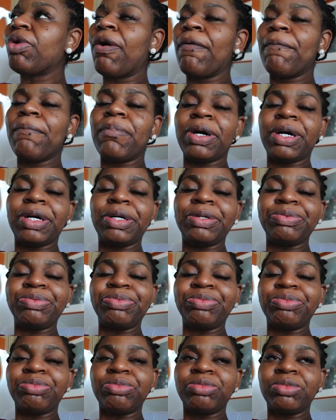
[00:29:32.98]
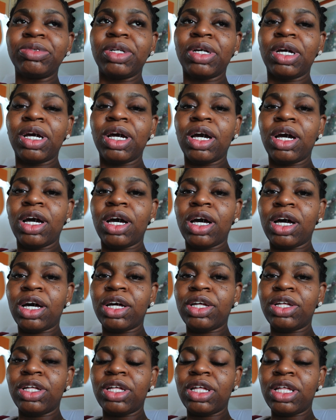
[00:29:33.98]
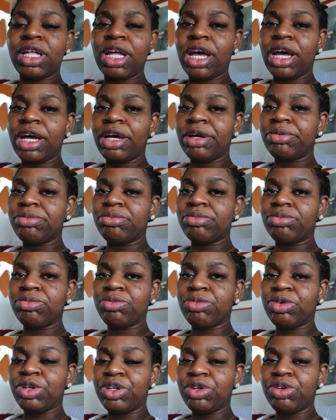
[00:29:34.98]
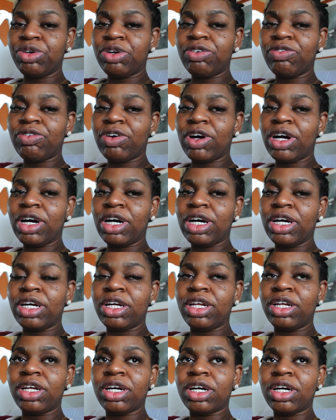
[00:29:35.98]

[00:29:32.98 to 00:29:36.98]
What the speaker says: But other than that, we're doing fine.